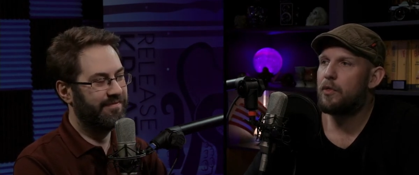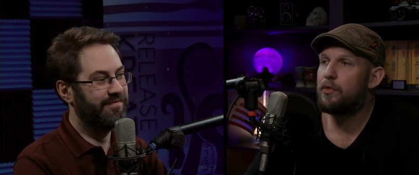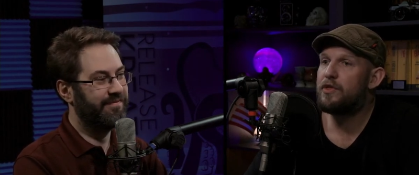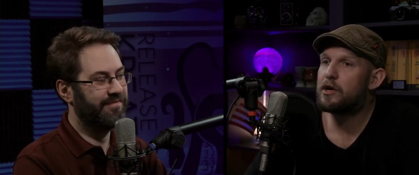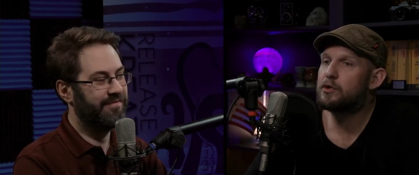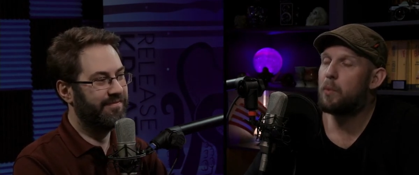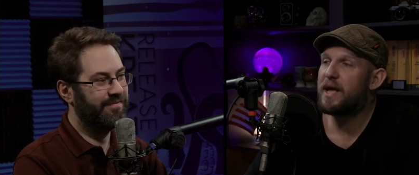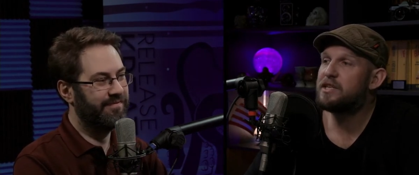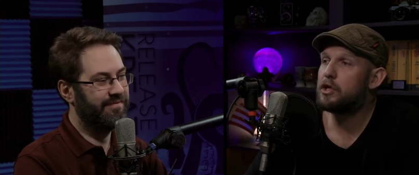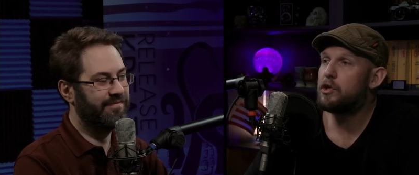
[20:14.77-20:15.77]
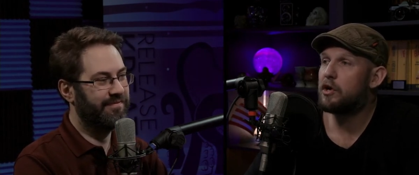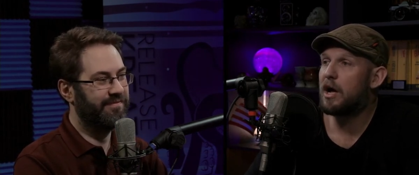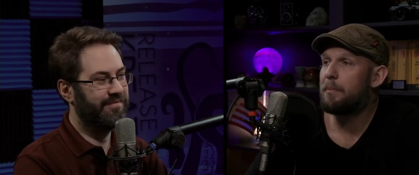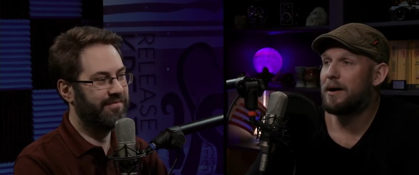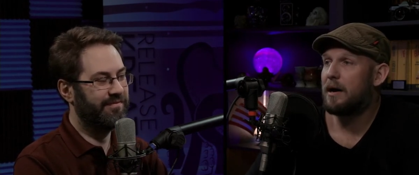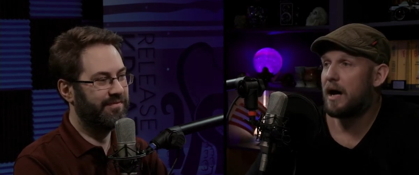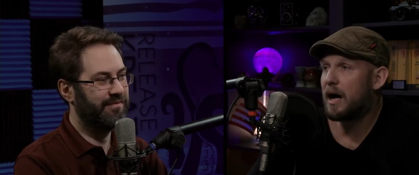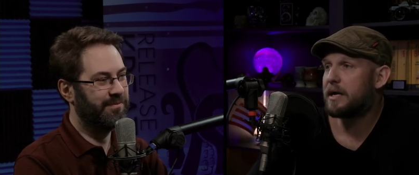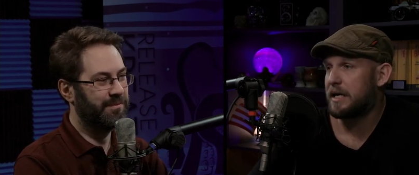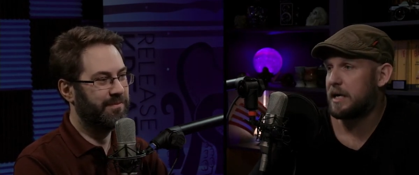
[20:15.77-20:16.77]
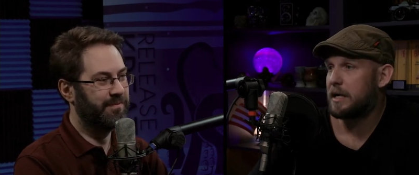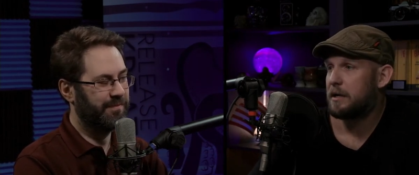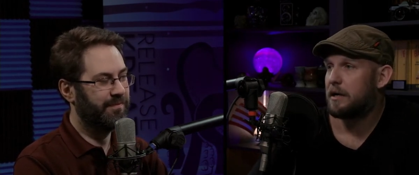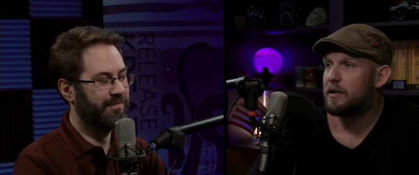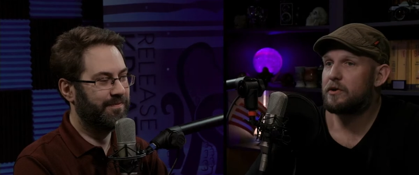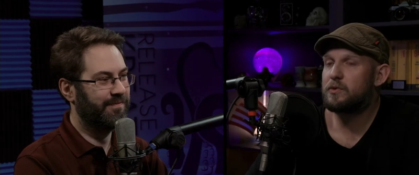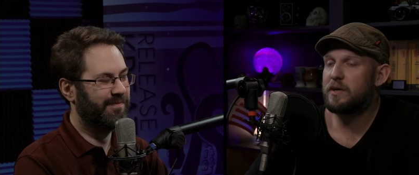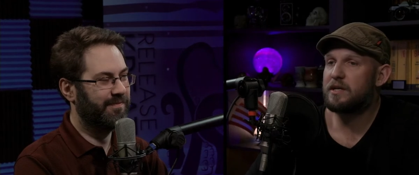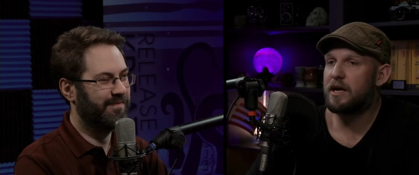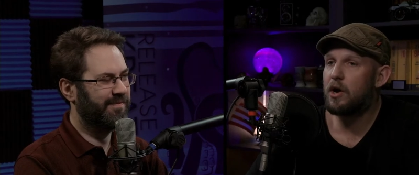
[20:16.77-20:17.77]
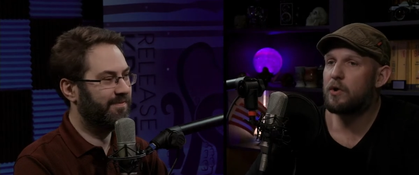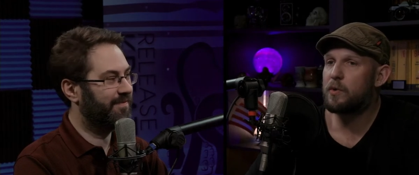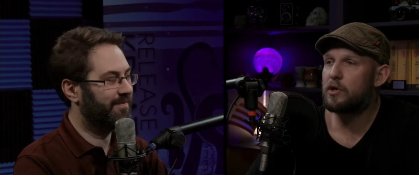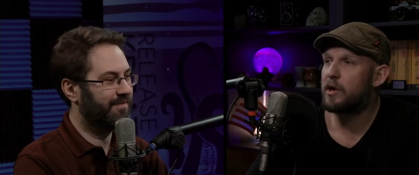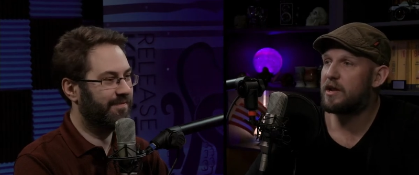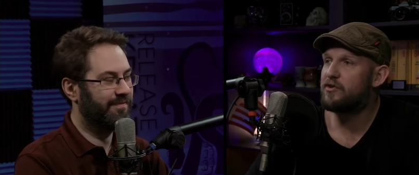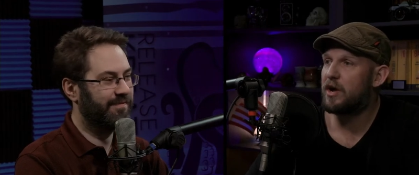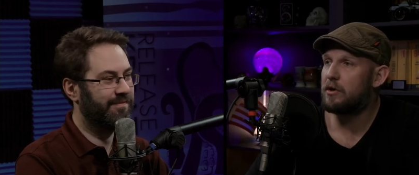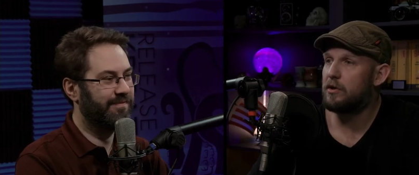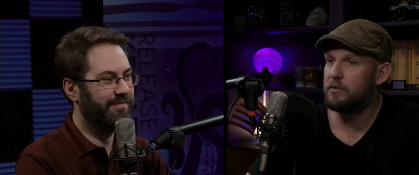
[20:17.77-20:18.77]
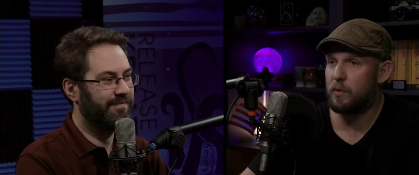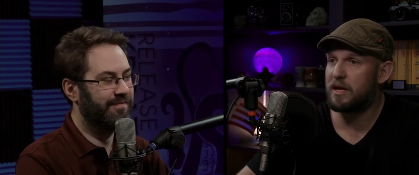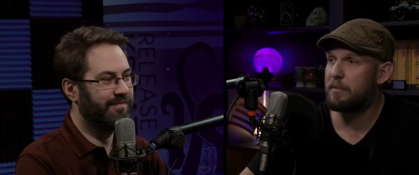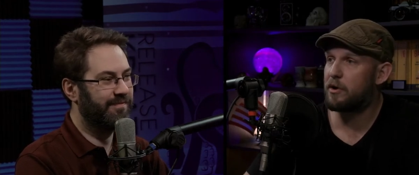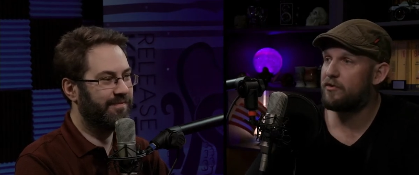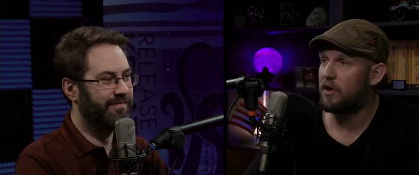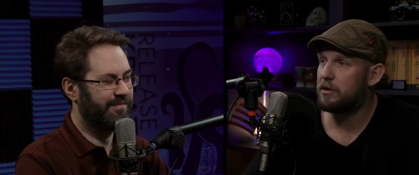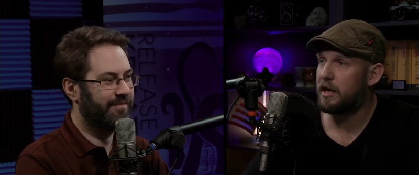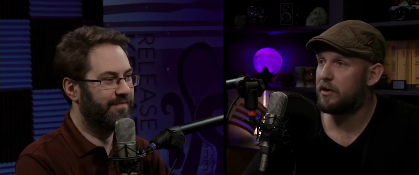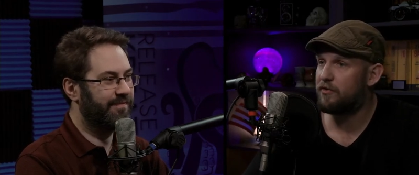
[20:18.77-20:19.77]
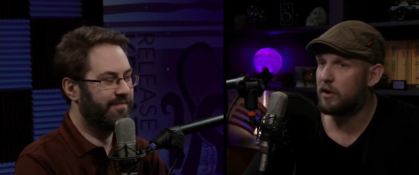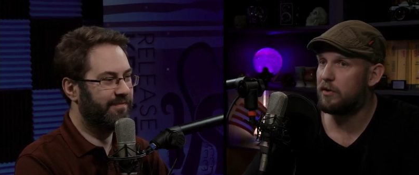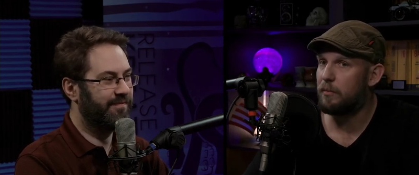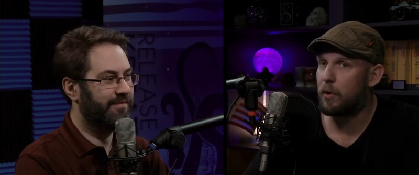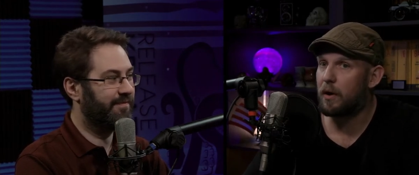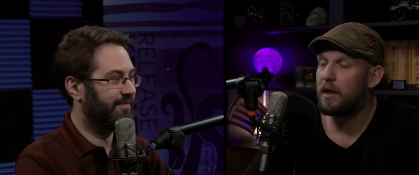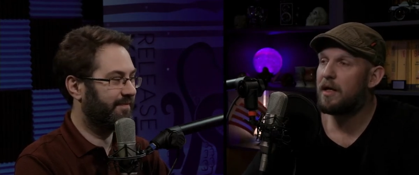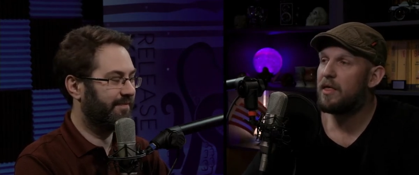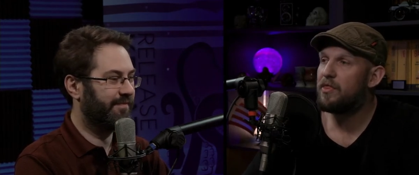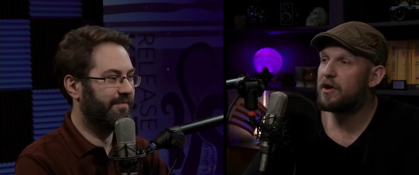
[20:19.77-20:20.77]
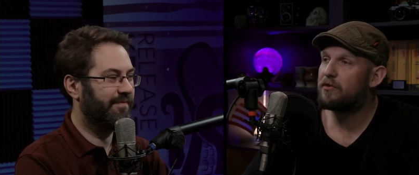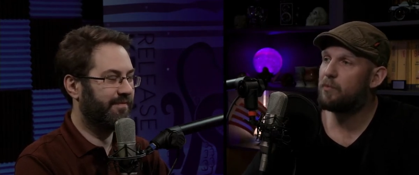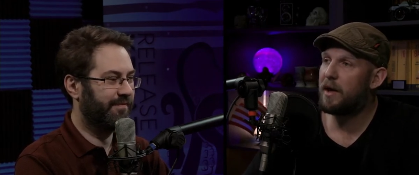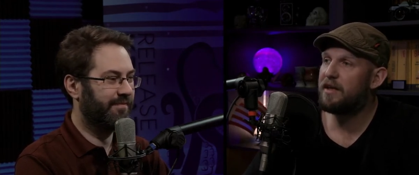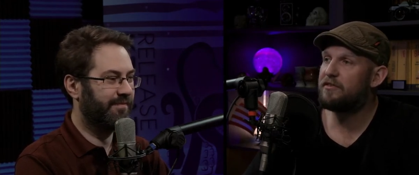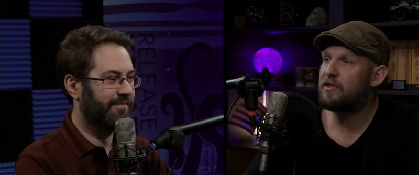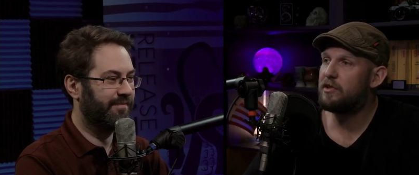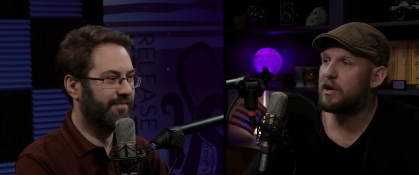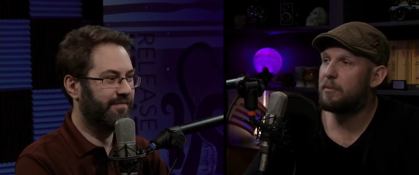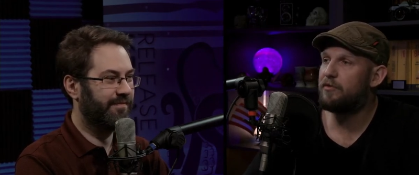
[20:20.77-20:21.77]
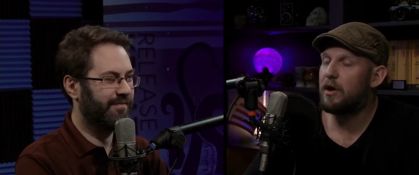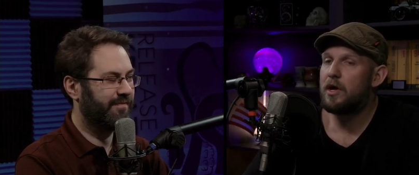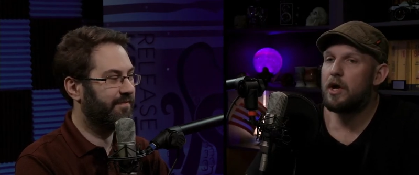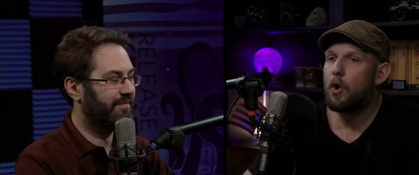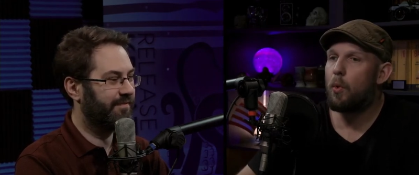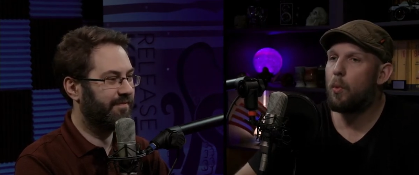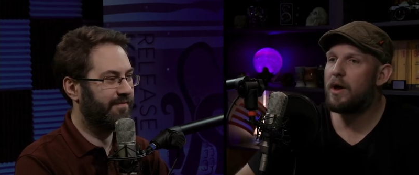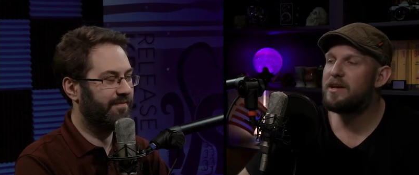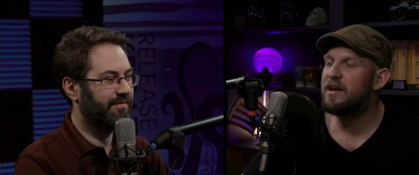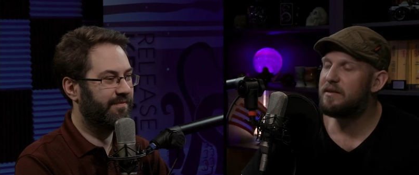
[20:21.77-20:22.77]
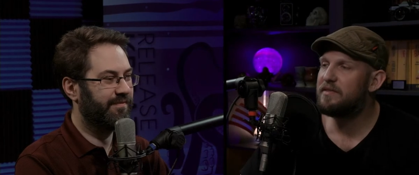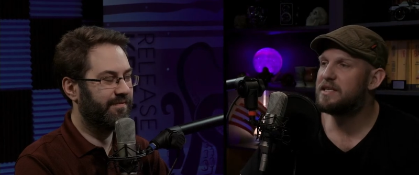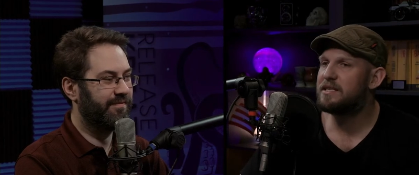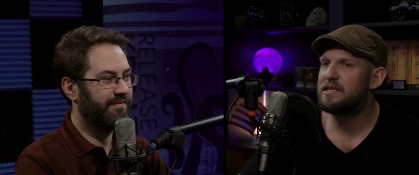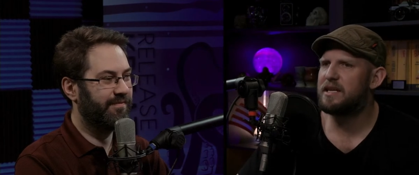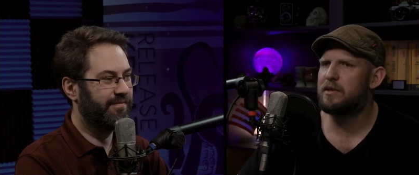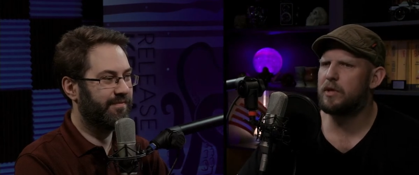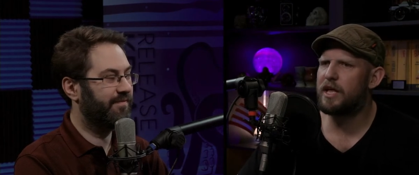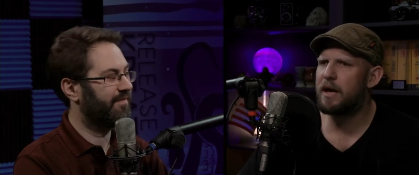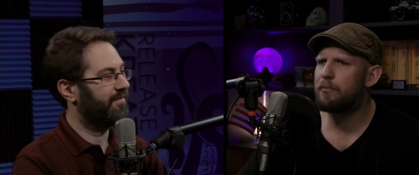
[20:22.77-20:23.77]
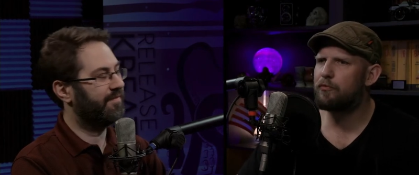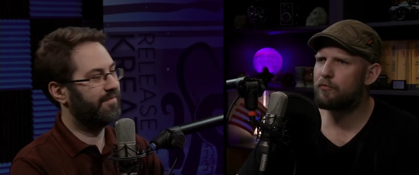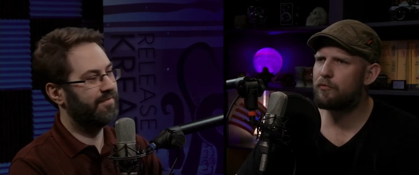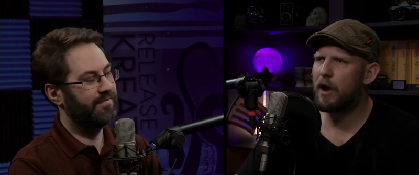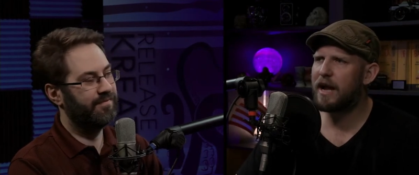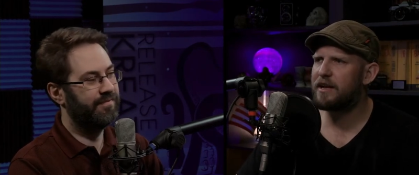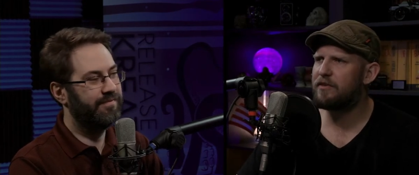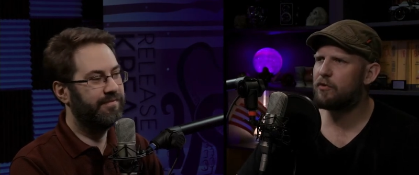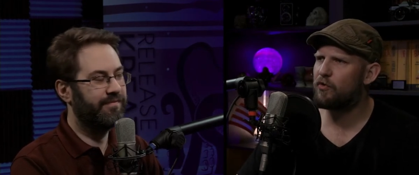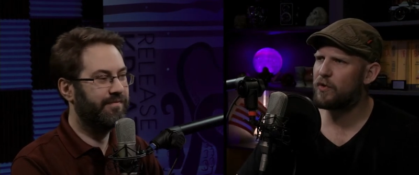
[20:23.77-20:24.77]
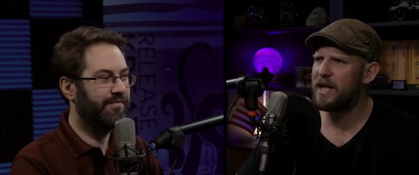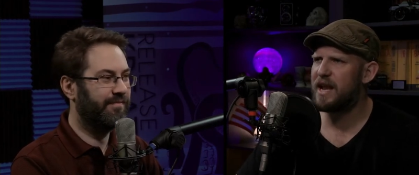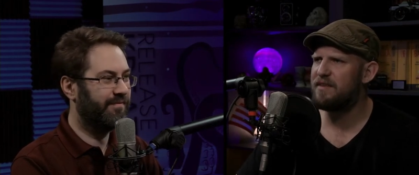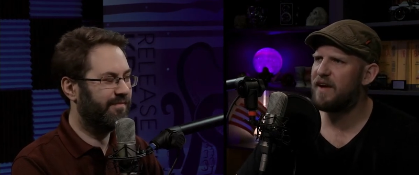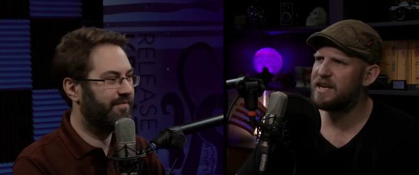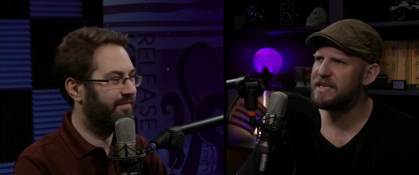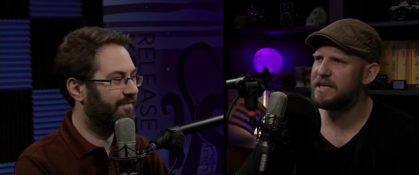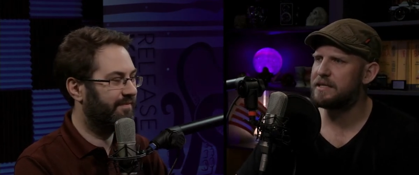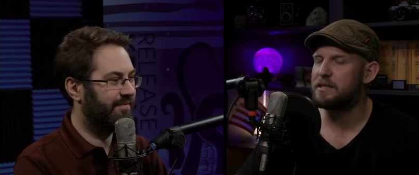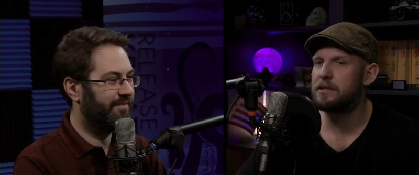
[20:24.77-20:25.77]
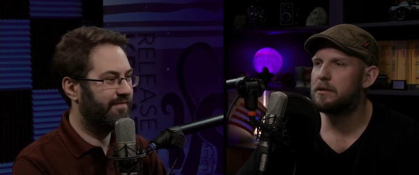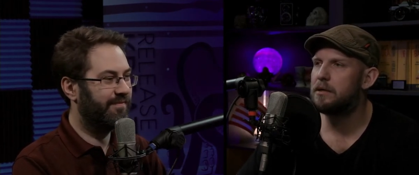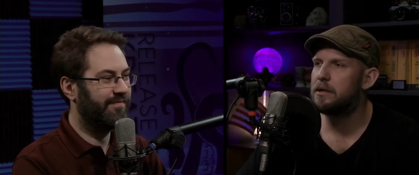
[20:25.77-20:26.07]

Speaker 1: There's ways to look up hockey. There's ways like, oh, you want to learn how to juggle, you want to get better at juggling, juggle more. There's ways to look up ju- what none of these things did. They're like, yeah, practice creative ideas.